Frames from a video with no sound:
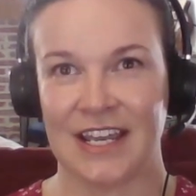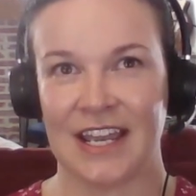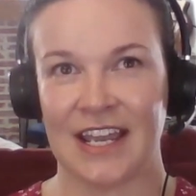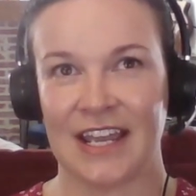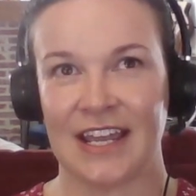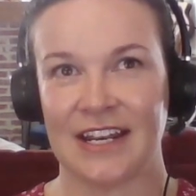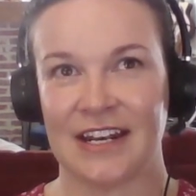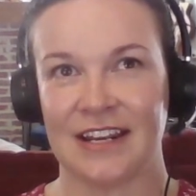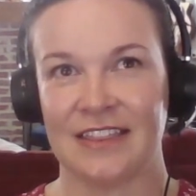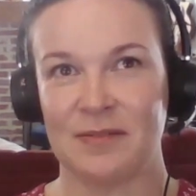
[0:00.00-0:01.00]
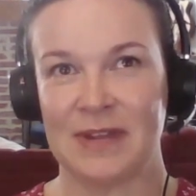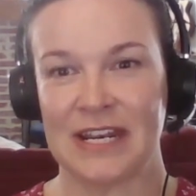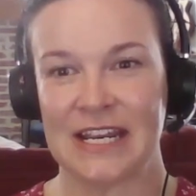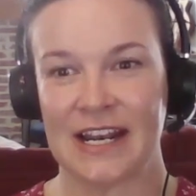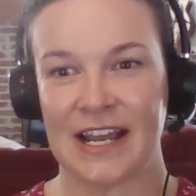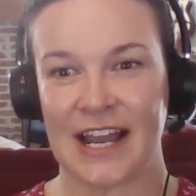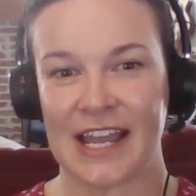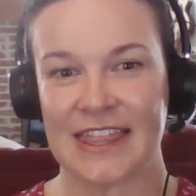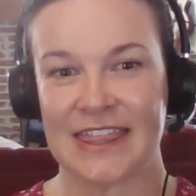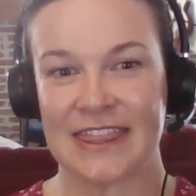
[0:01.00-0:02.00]
And the minute
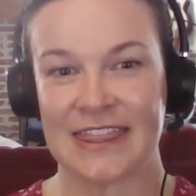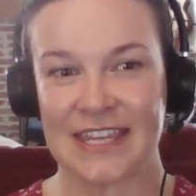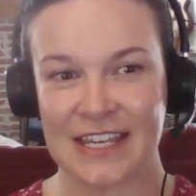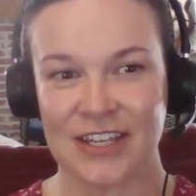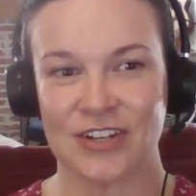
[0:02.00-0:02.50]
I think